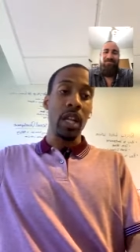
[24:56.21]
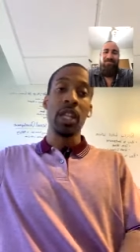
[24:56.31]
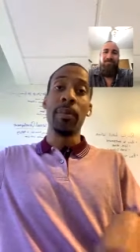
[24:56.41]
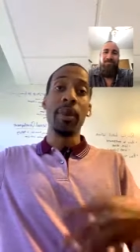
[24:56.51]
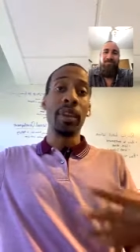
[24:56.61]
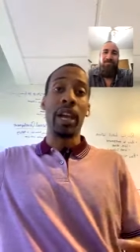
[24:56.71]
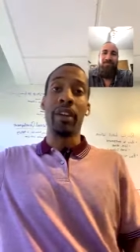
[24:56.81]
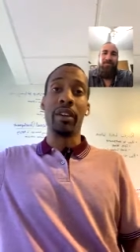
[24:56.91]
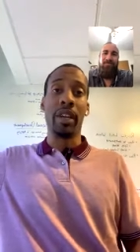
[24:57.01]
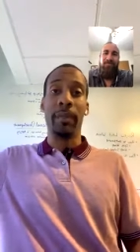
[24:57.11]

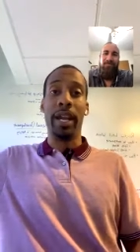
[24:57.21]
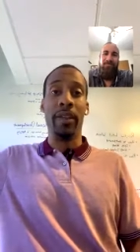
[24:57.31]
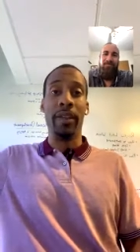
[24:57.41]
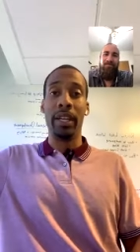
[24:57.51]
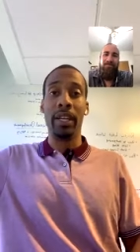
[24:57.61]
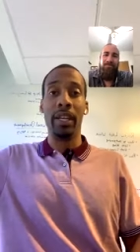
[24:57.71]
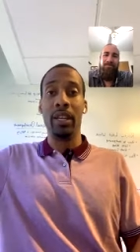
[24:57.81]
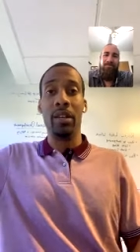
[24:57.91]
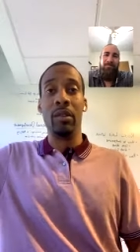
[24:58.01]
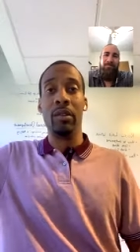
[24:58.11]
communicator. I mean, I think you
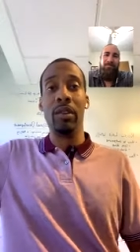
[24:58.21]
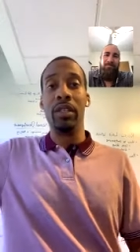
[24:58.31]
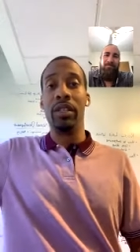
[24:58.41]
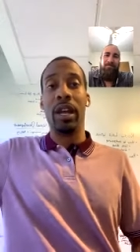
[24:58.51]
know he.